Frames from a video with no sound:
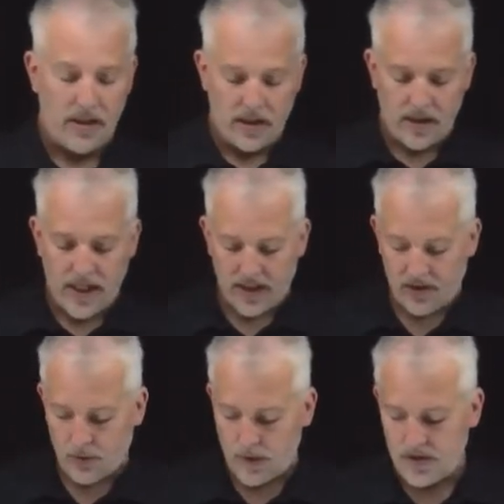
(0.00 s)
The next
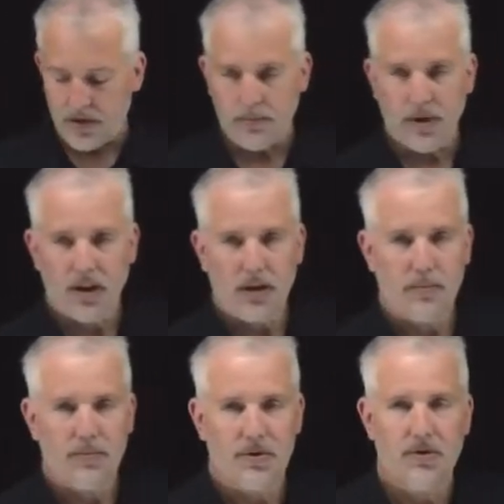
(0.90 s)
question
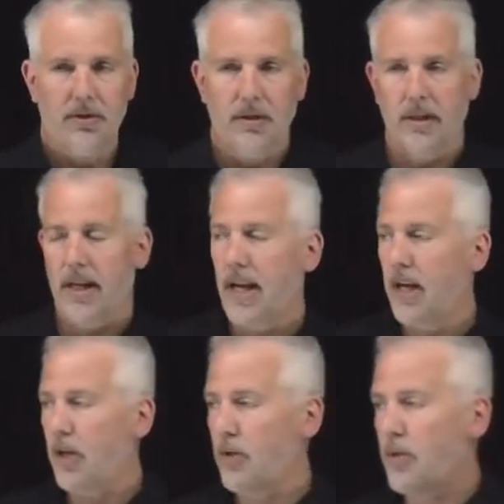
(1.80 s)
becomes,
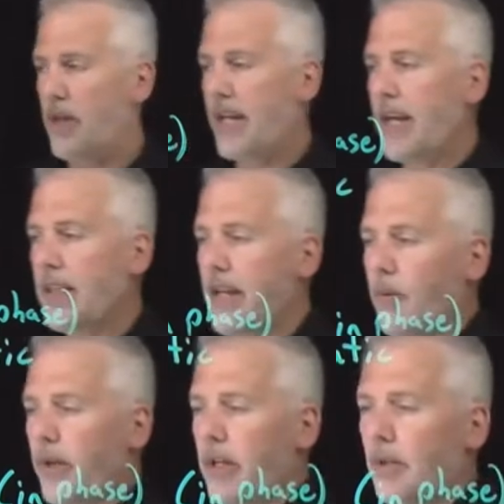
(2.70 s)
how do they get that
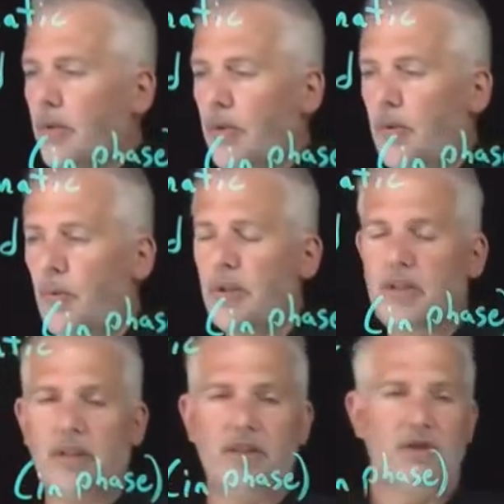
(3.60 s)
way? what
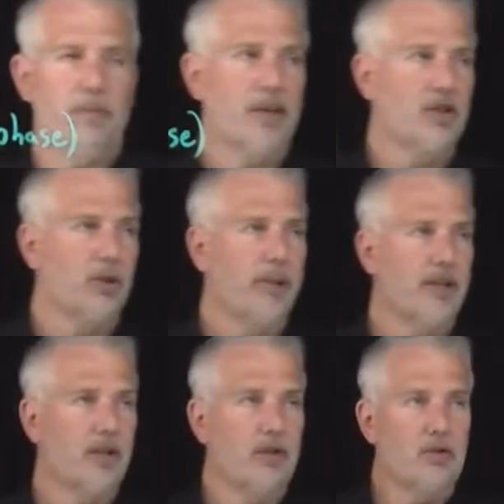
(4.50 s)
is special about
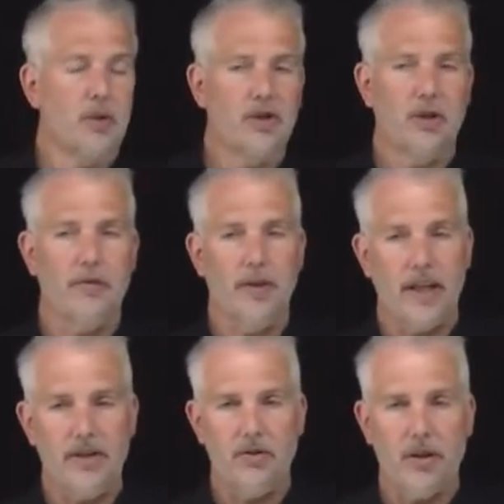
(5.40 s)
the construction of a
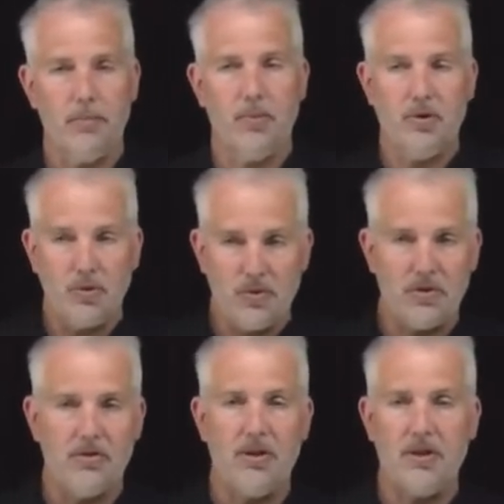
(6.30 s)
laser that
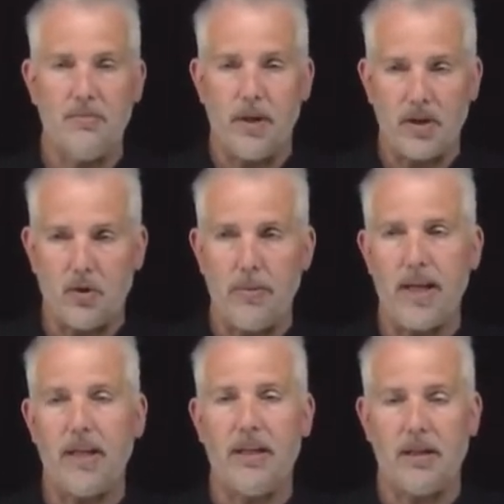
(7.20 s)
produces this
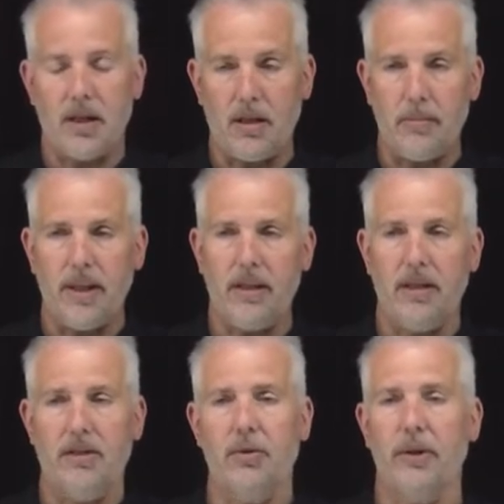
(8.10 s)
monochromatic and collimated
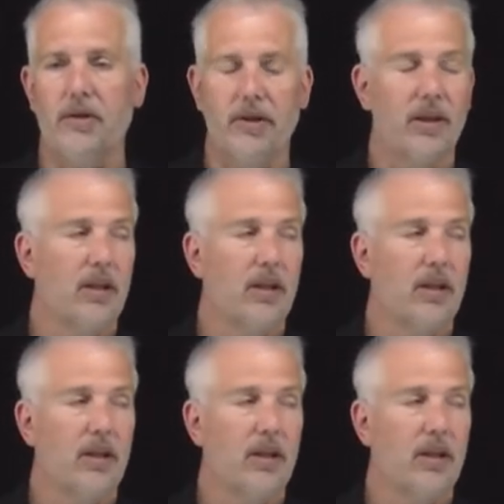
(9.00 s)
and coherent